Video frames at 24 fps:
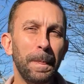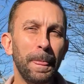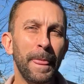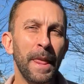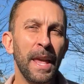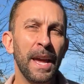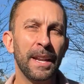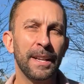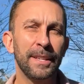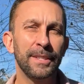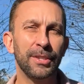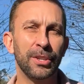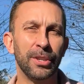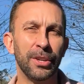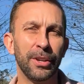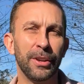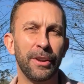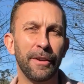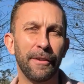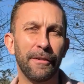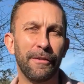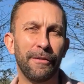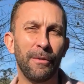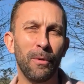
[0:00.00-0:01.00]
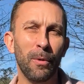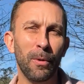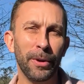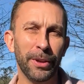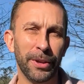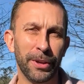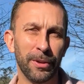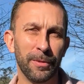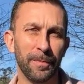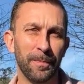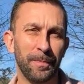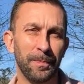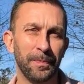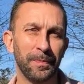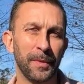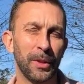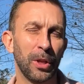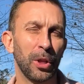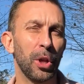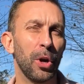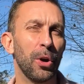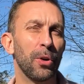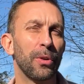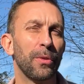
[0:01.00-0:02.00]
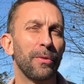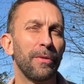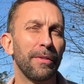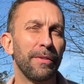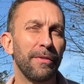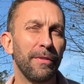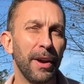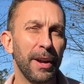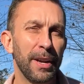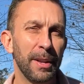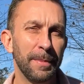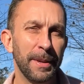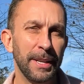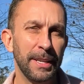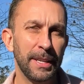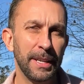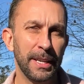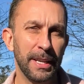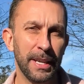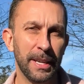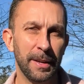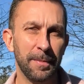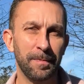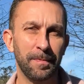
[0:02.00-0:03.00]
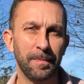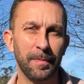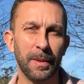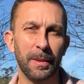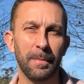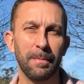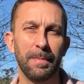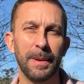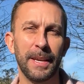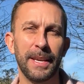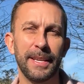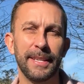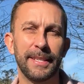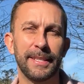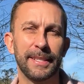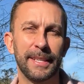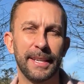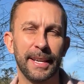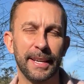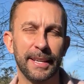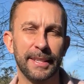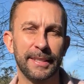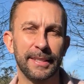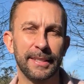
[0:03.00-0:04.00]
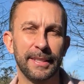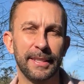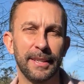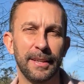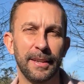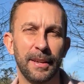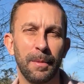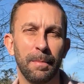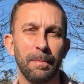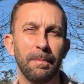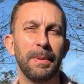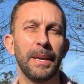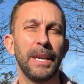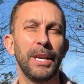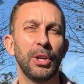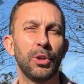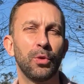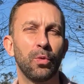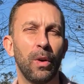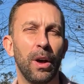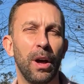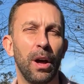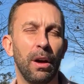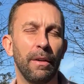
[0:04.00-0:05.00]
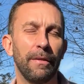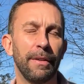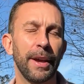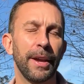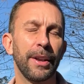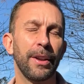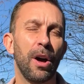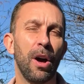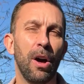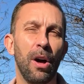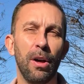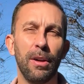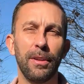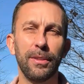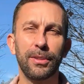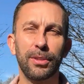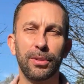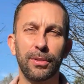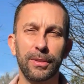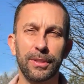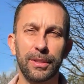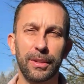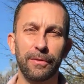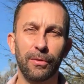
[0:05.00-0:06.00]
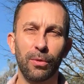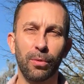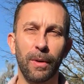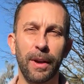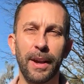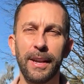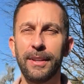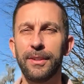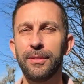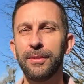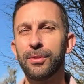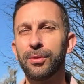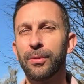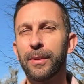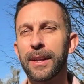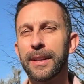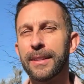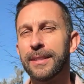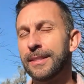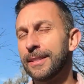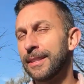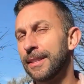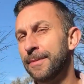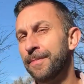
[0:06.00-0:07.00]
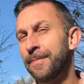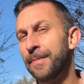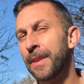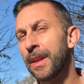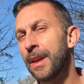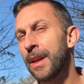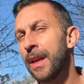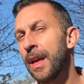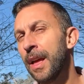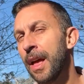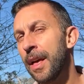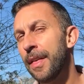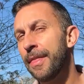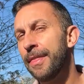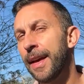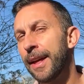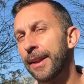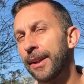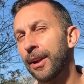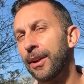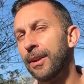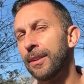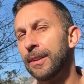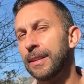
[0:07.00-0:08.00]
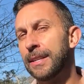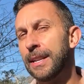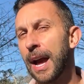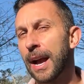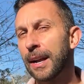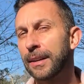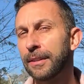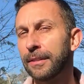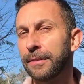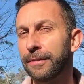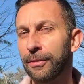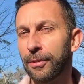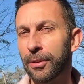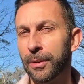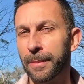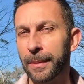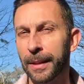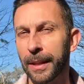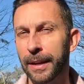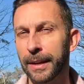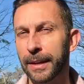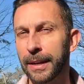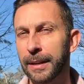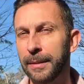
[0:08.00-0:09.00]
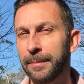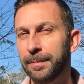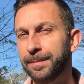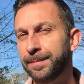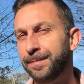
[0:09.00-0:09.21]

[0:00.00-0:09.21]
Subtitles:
and it's good for you. Loaded with vitamin D, B6, B12, and all sorts of great nutrients that are doctor formulated